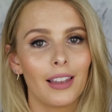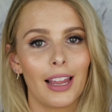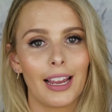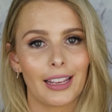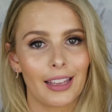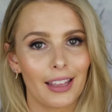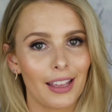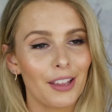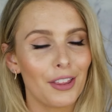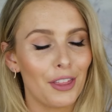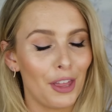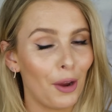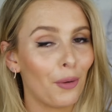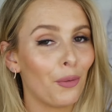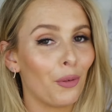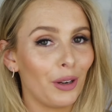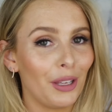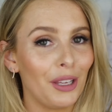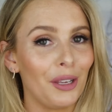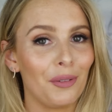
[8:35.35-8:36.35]
Like, they're
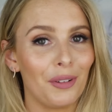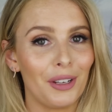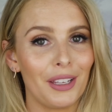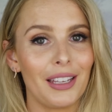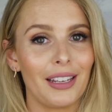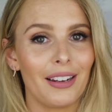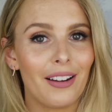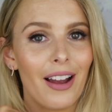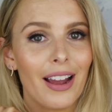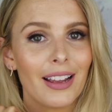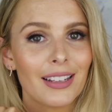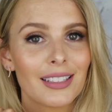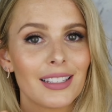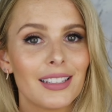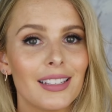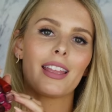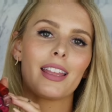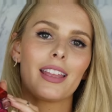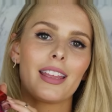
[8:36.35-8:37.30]
really, really nice.